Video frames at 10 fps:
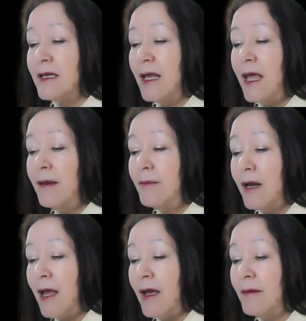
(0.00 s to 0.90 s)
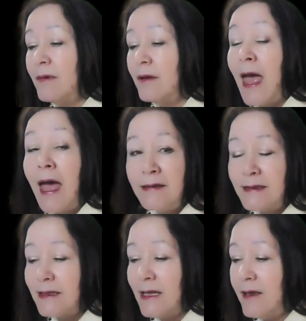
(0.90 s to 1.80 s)
that Abraham had
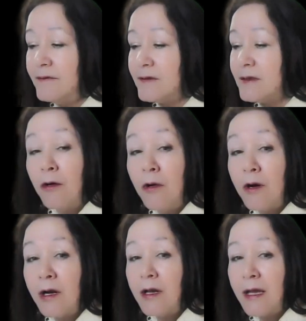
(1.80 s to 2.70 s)
slaves or